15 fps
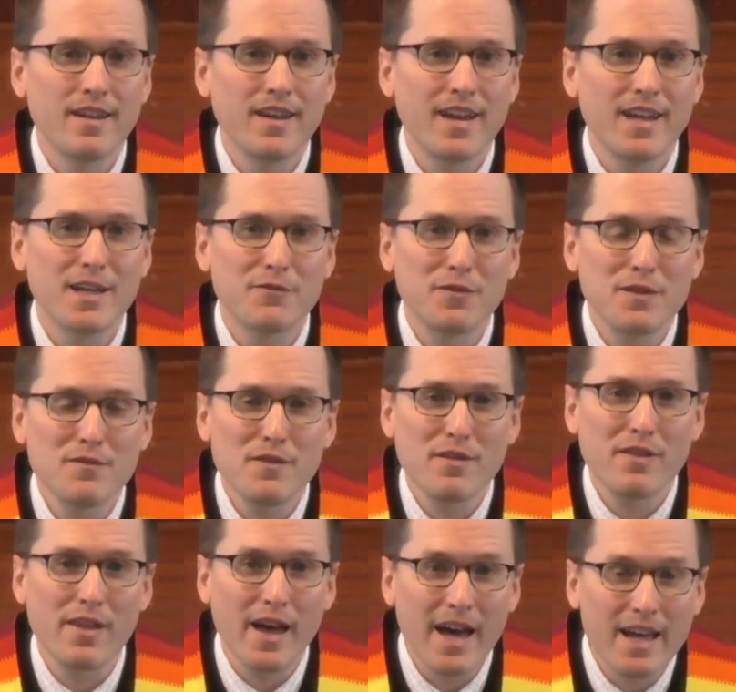And if even
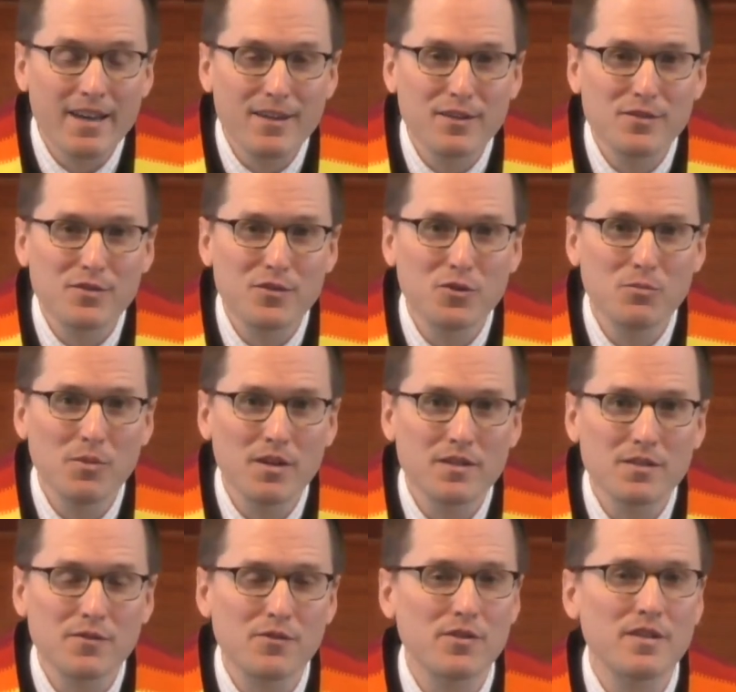that is too
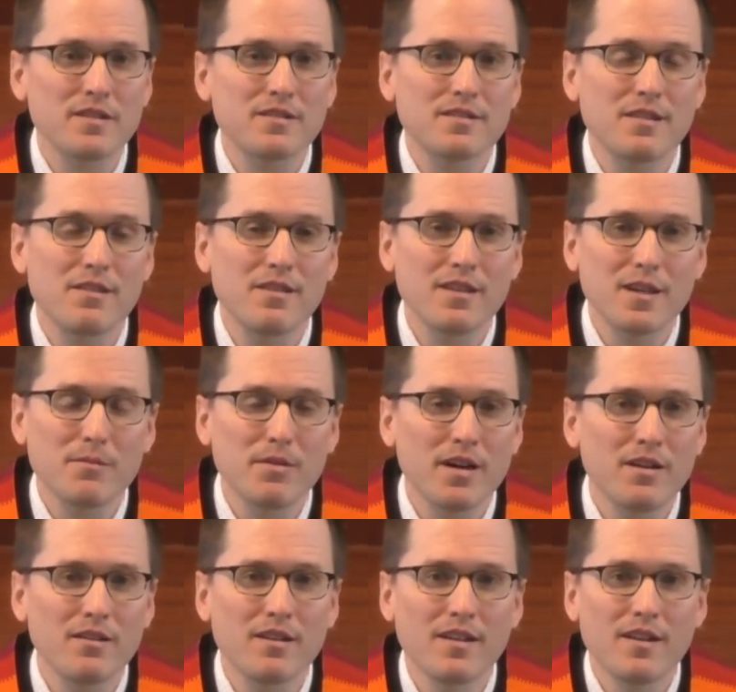much for us to think
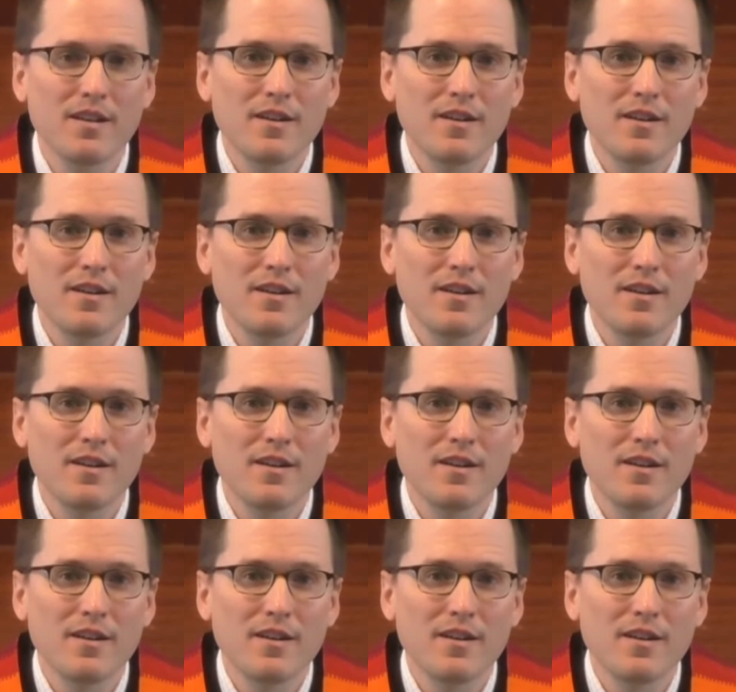about